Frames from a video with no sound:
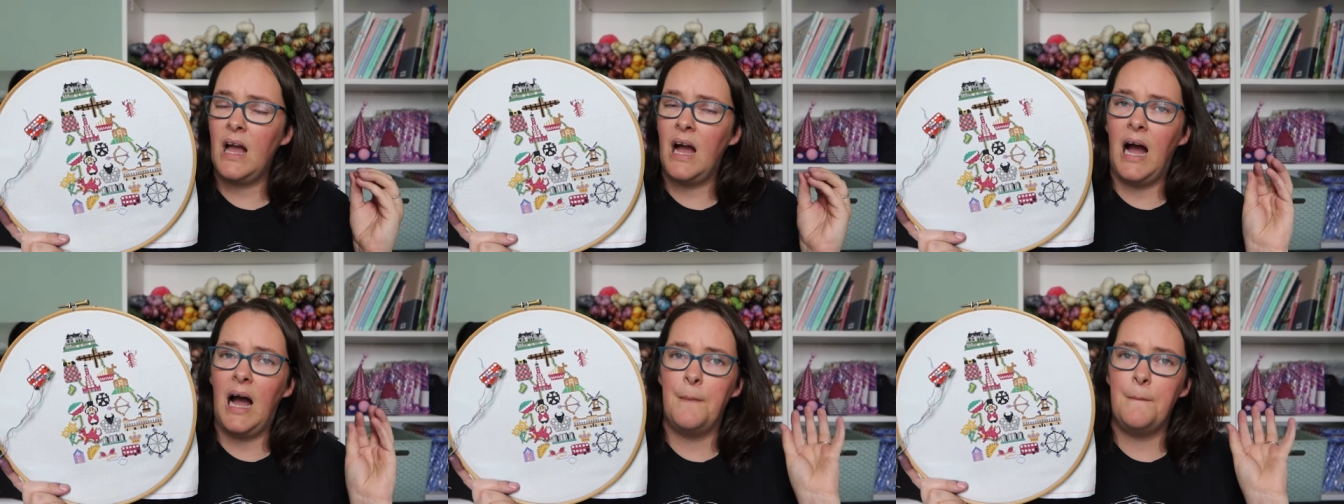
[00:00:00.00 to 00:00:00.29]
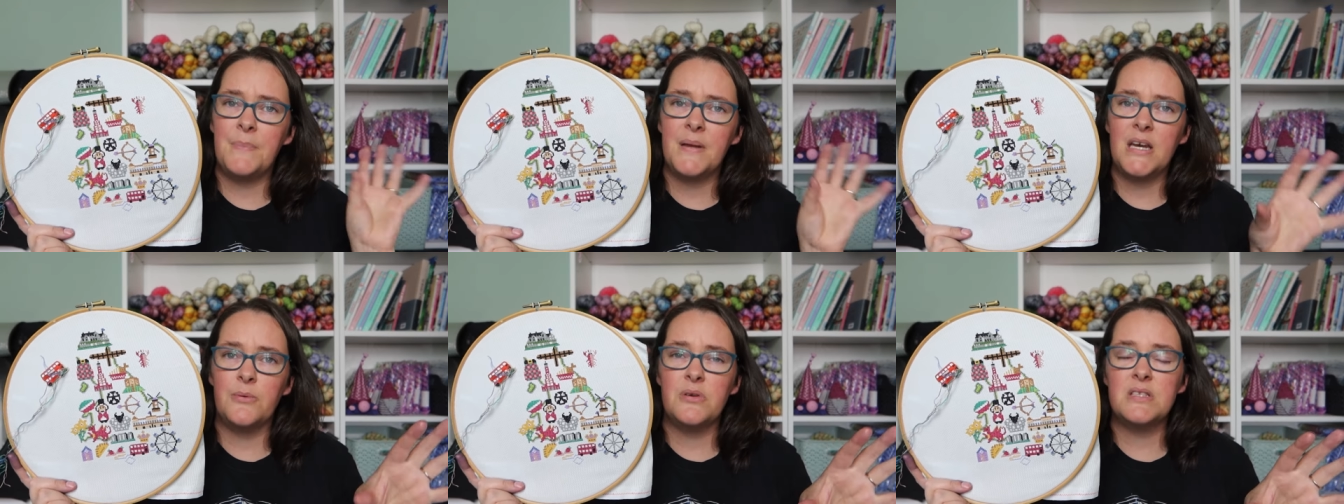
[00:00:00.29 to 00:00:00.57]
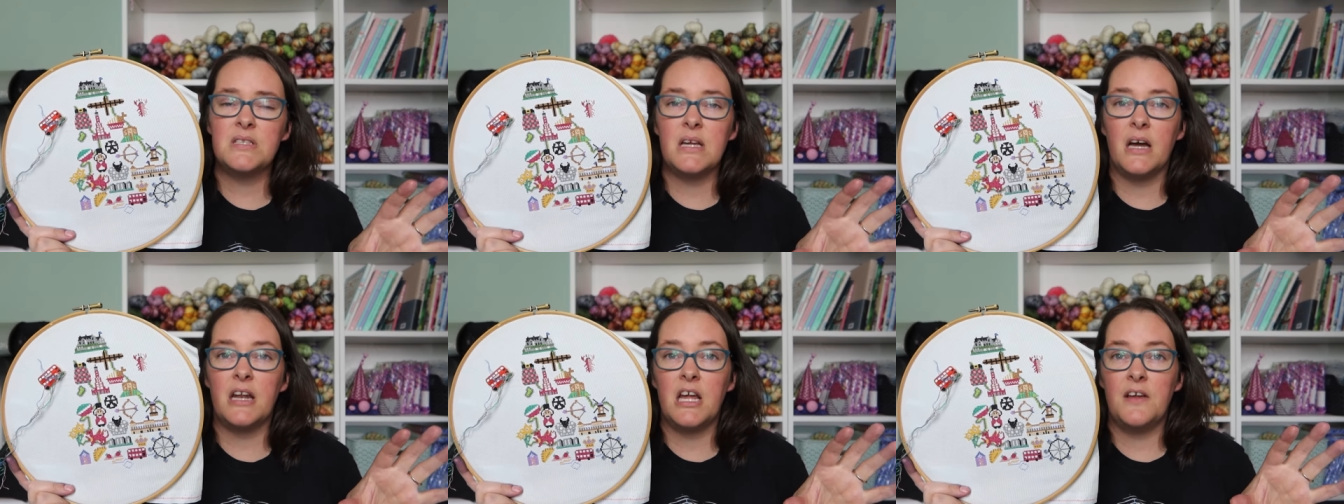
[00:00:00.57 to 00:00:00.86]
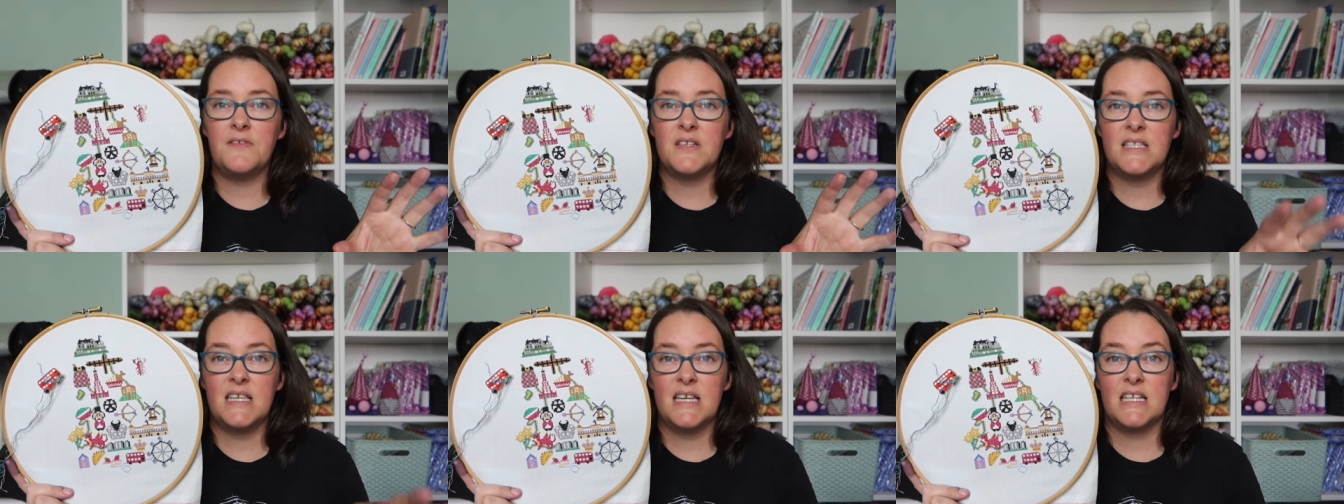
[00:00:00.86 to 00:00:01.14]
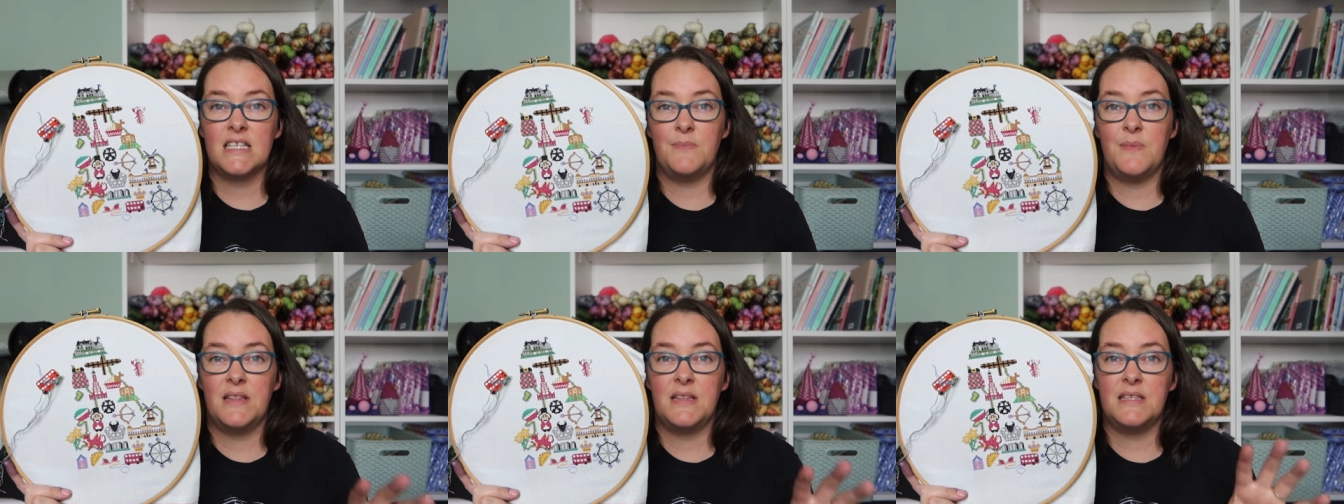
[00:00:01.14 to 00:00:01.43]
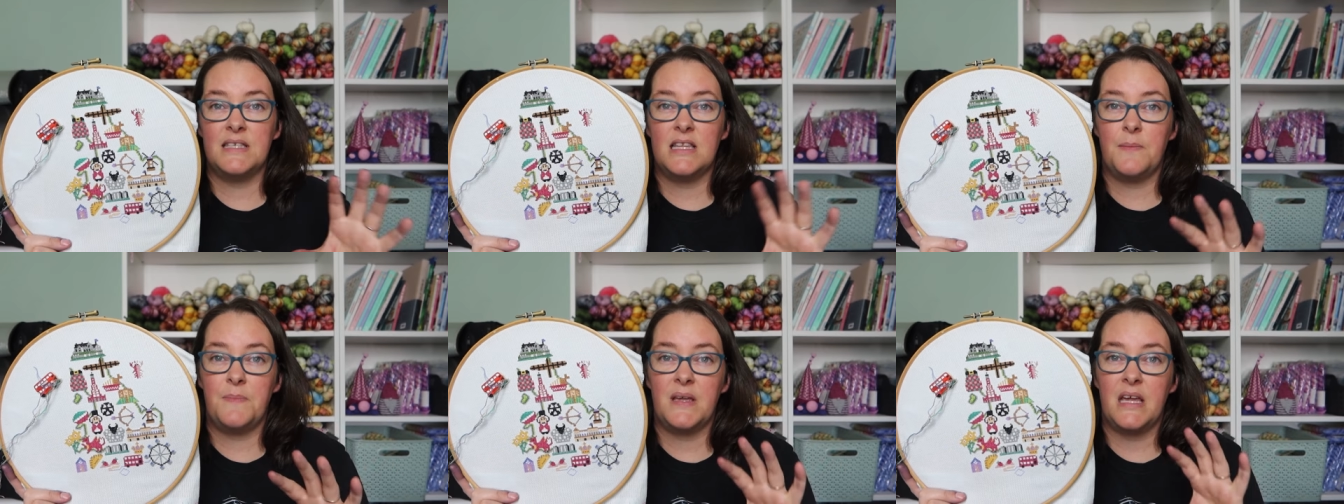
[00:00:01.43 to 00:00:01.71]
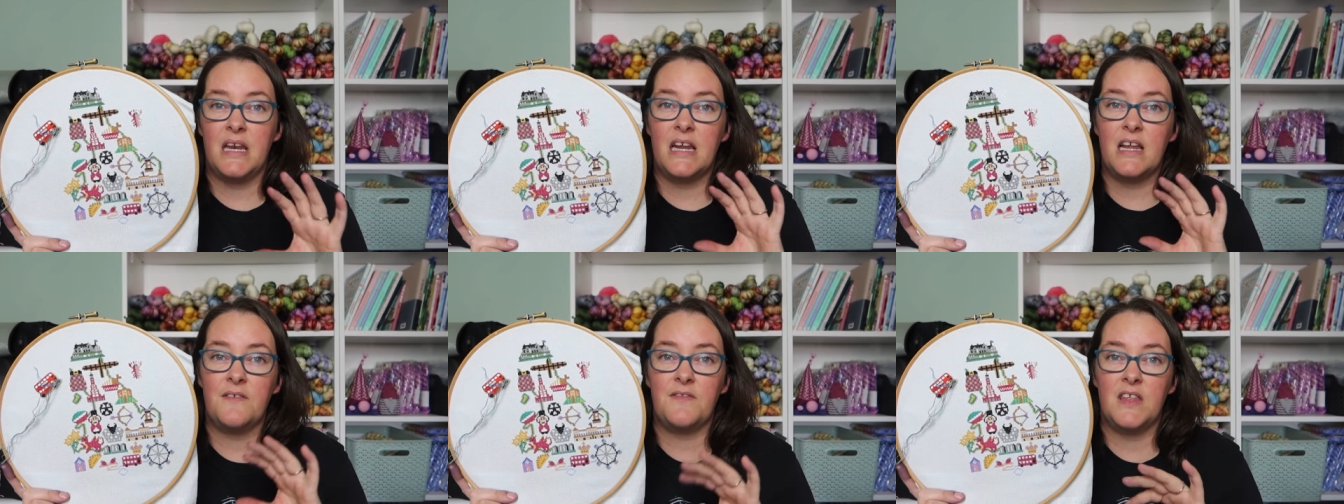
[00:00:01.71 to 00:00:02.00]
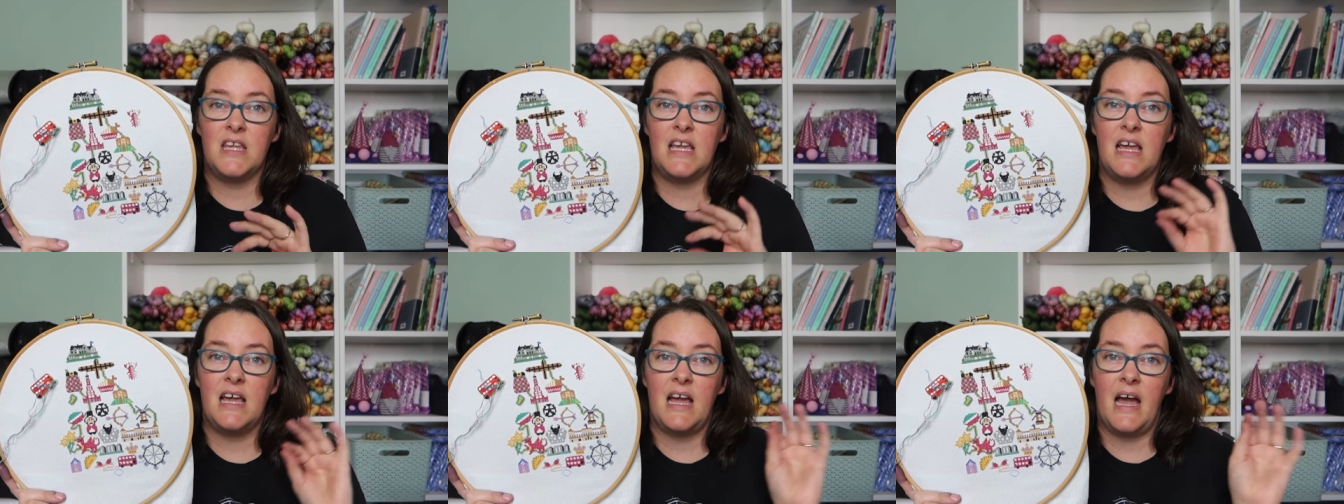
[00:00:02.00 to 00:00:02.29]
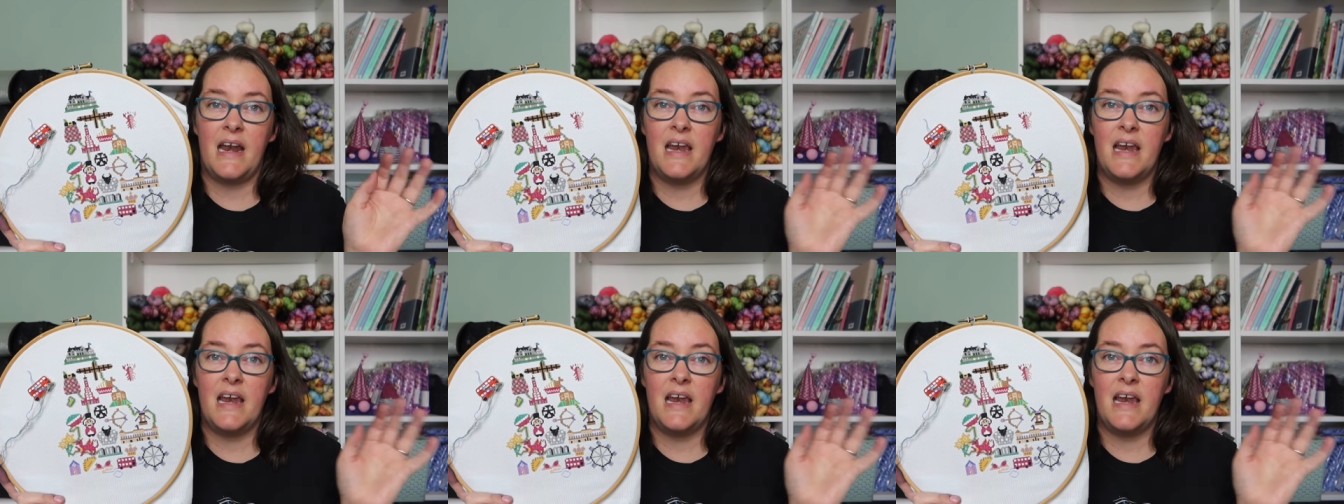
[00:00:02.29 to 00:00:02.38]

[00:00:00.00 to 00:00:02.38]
But it was done over 6 months at the beginning of the year,